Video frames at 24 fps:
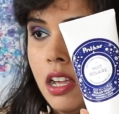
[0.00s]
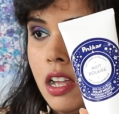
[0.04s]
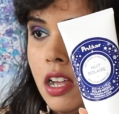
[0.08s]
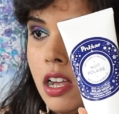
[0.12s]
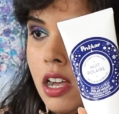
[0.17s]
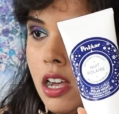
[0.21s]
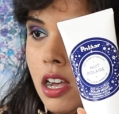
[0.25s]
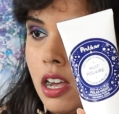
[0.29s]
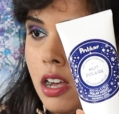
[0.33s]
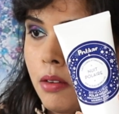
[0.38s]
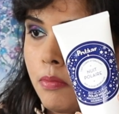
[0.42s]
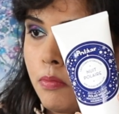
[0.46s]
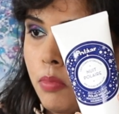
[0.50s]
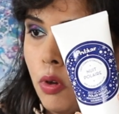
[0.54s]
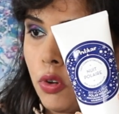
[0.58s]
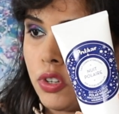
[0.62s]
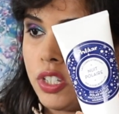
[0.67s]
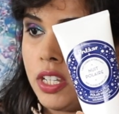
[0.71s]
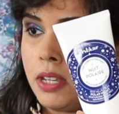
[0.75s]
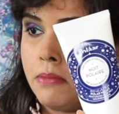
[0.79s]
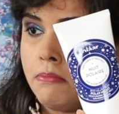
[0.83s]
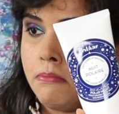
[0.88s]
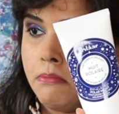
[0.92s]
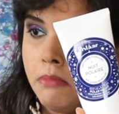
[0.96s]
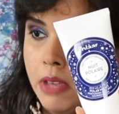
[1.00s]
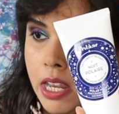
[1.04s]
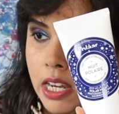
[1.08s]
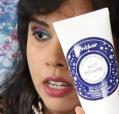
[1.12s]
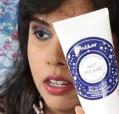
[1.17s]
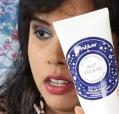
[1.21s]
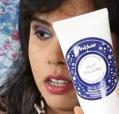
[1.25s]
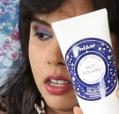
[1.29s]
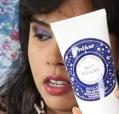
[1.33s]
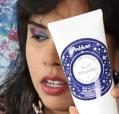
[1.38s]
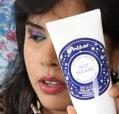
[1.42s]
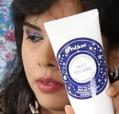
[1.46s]
uh, body
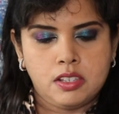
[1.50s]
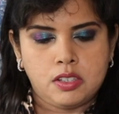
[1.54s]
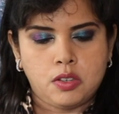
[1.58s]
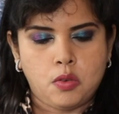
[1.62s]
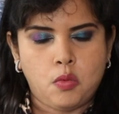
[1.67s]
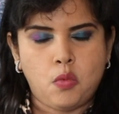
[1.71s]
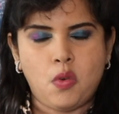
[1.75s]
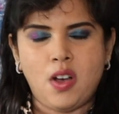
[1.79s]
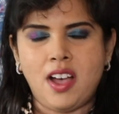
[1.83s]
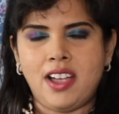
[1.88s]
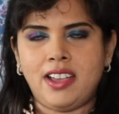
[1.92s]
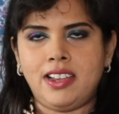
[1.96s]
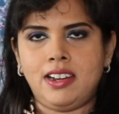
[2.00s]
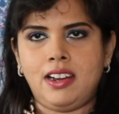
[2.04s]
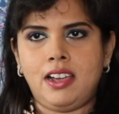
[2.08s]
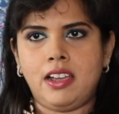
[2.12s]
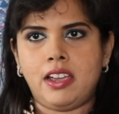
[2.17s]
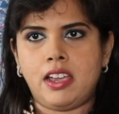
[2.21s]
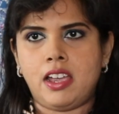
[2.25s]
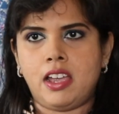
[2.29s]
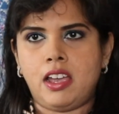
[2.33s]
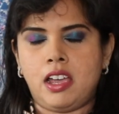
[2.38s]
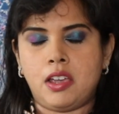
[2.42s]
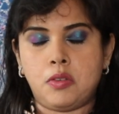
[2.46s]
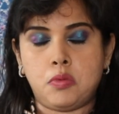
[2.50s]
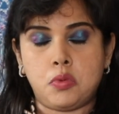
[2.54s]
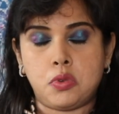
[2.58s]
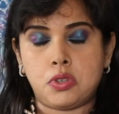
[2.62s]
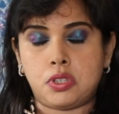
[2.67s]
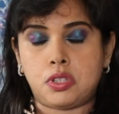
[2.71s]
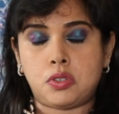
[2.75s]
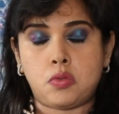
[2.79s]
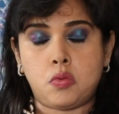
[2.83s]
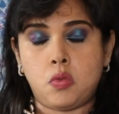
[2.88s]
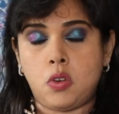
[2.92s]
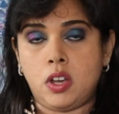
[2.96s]
milk. So while I, I
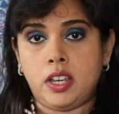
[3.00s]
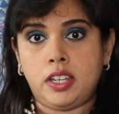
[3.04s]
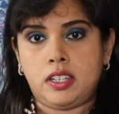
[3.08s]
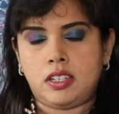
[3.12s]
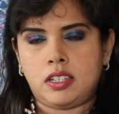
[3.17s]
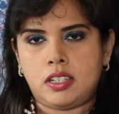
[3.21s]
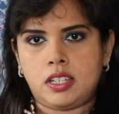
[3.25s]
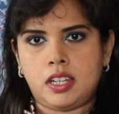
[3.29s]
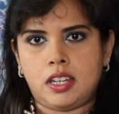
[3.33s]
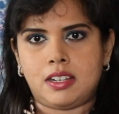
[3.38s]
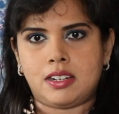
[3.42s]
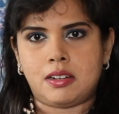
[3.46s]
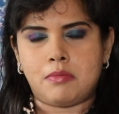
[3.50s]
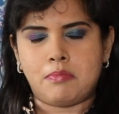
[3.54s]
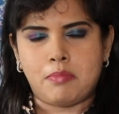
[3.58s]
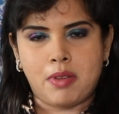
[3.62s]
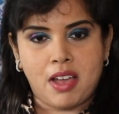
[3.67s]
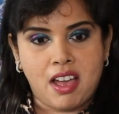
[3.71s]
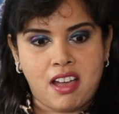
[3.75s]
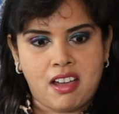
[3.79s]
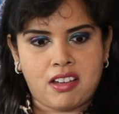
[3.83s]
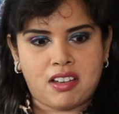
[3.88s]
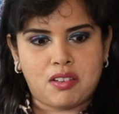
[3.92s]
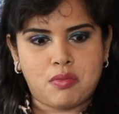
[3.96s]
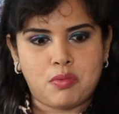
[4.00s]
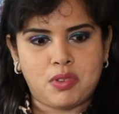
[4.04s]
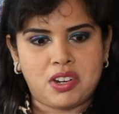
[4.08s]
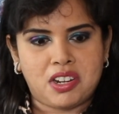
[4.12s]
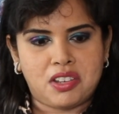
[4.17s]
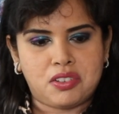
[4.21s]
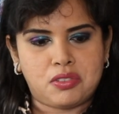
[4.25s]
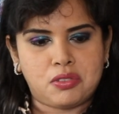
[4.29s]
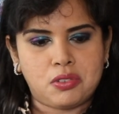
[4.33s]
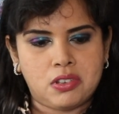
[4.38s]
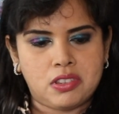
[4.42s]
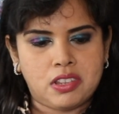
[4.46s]
was quite taken aback when I
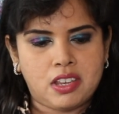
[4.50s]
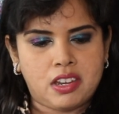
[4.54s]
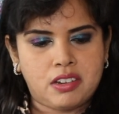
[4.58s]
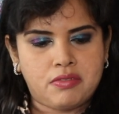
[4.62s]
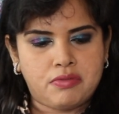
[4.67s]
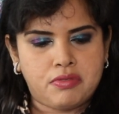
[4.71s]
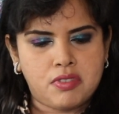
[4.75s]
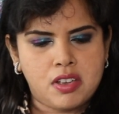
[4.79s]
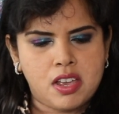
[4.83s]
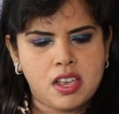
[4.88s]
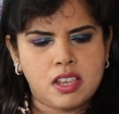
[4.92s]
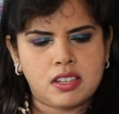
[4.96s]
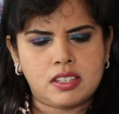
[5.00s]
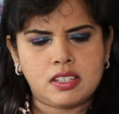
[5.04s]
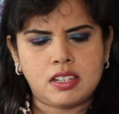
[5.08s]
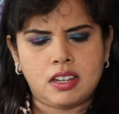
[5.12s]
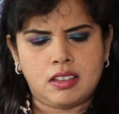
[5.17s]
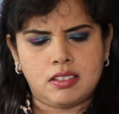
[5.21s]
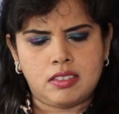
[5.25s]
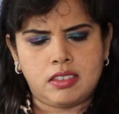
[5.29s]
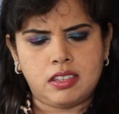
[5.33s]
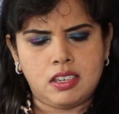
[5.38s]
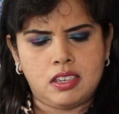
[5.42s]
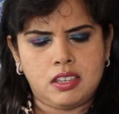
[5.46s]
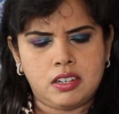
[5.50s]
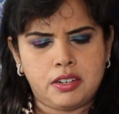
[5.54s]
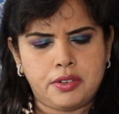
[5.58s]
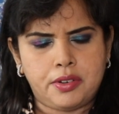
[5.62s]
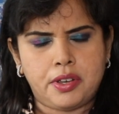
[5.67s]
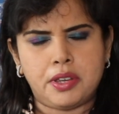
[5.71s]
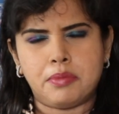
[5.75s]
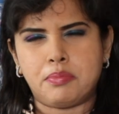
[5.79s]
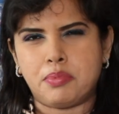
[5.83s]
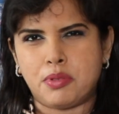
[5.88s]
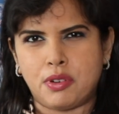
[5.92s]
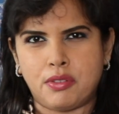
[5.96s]
saw that first, I think, you know,
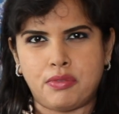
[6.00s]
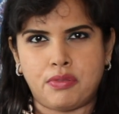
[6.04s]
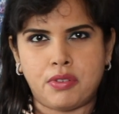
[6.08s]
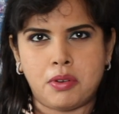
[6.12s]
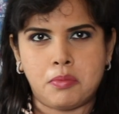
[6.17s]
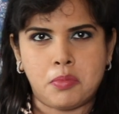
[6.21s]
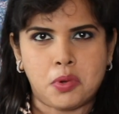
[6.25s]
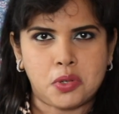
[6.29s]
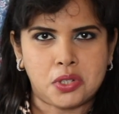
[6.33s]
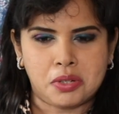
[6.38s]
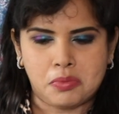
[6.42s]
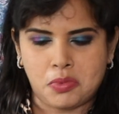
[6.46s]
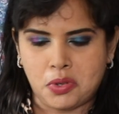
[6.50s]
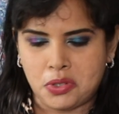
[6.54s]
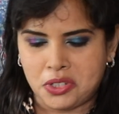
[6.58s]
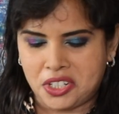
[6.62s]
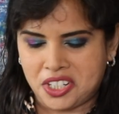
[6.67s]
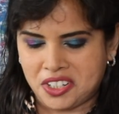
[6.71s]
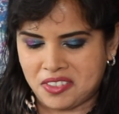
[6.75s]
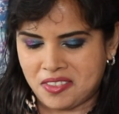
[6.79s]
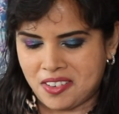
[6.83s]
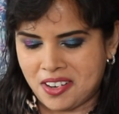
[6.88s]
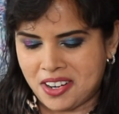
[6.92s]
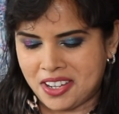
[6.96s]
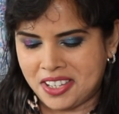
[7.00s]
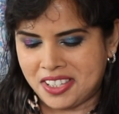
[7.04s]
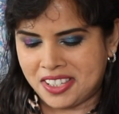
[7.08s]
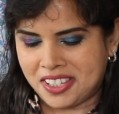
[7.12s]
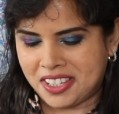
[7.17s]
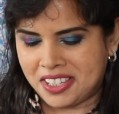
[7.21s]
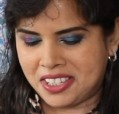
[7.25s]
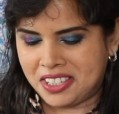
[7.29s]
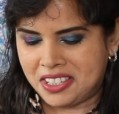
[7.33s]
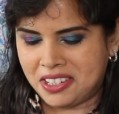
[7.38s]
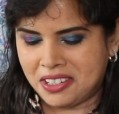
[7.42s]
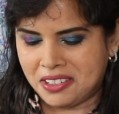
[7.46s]
I prefer body
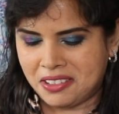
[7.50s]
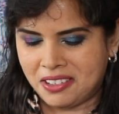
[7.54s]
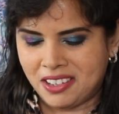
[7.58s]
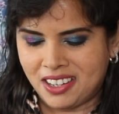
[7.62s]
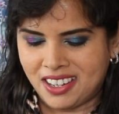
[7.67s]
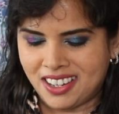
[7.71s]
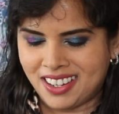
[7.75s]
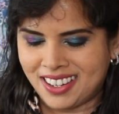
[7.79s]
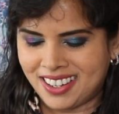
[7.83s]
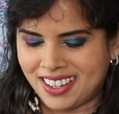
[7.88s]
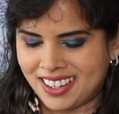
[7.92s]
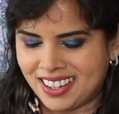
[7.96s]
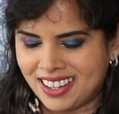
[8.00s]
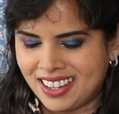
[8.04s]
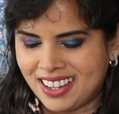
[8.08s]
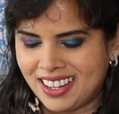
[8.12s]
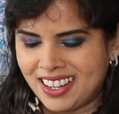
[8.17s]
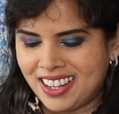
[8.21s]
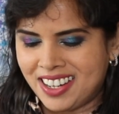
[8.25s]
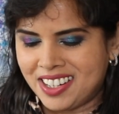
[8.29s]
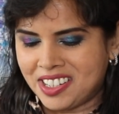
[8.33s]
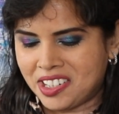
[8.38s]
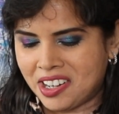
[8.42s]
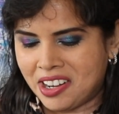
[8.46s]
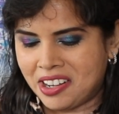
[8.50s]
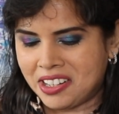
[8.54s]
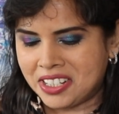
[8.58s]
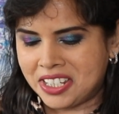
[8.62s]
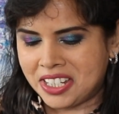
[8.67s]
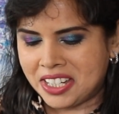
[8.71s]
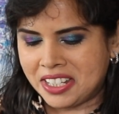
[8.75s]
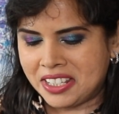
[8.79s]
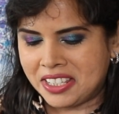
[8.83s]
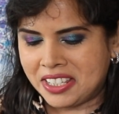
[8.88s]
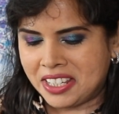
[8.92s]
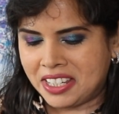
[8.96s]
moisturizers to shower
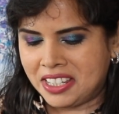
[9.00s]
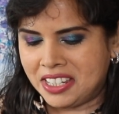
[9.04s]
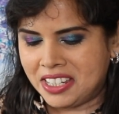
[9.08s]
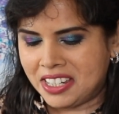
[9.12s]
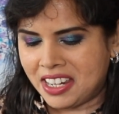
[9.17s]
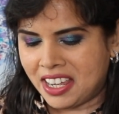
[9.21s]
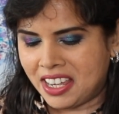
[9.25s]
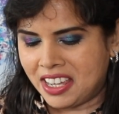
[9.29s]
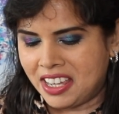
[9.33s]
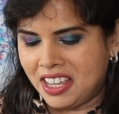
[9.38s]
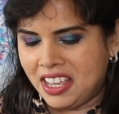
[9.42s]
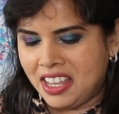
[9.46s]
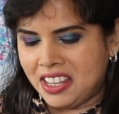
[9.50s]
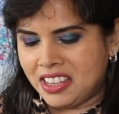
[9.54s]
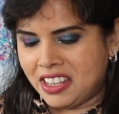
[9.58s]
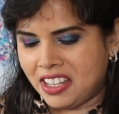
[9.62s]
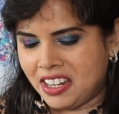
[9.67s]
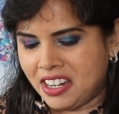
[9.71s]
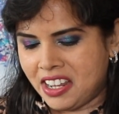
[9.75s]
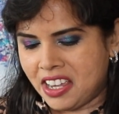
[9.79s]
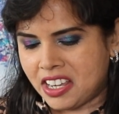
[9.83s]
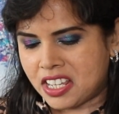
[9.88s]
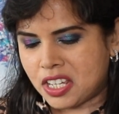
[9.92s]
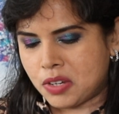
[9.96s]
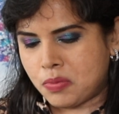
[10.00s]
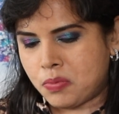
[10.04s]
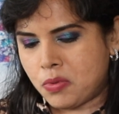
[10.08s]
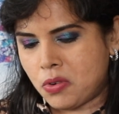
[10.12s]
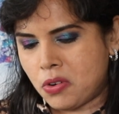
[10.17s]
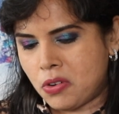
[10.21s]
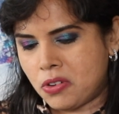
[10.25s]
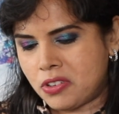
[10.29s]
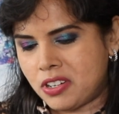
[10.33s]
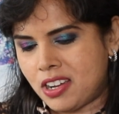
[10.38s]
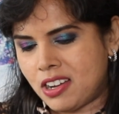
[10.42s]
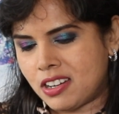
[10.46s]
gels any day. The next
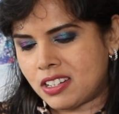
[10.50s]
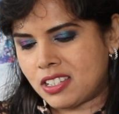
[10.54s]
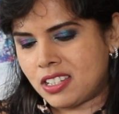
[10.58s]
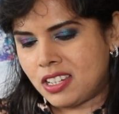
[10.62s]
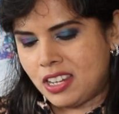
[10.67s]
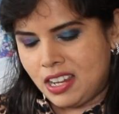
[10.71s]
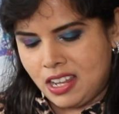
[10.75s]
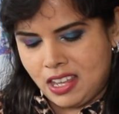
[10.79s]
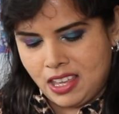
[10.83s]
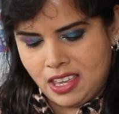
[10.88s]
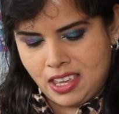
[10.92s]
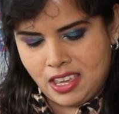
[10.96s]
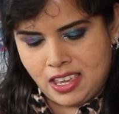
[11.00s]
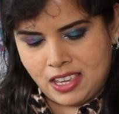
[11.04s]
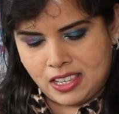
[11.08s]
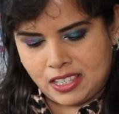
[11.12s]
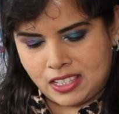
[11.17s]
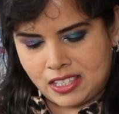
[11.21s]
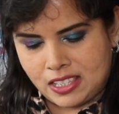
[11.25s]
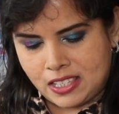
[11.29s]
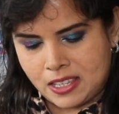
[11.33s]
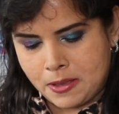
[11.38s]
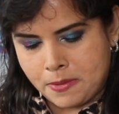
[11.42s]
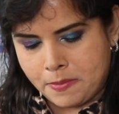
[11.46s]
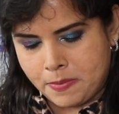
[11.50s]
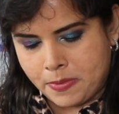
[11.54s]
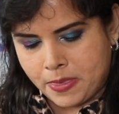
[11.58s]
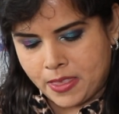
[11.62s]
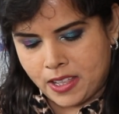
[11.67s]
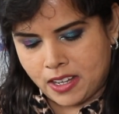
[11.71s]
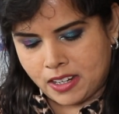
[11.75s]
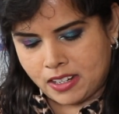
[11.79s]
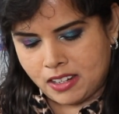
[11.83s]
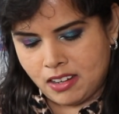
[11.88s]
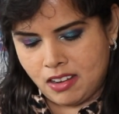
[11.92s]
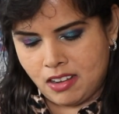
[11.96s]
product is
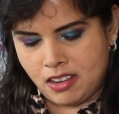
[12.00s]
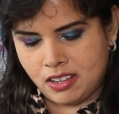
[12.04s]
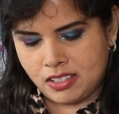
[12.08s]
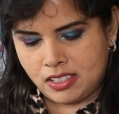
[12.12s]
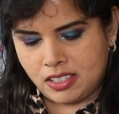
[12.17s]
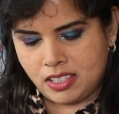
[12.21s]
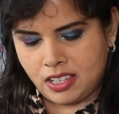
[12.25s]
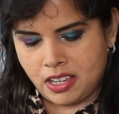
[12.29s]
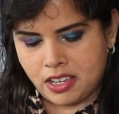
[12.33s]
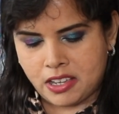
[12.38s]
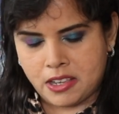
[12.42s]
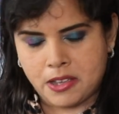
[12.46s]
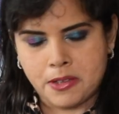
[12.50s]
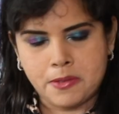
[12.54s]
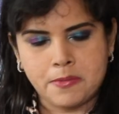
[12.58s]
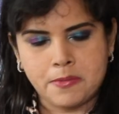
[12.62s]
a classic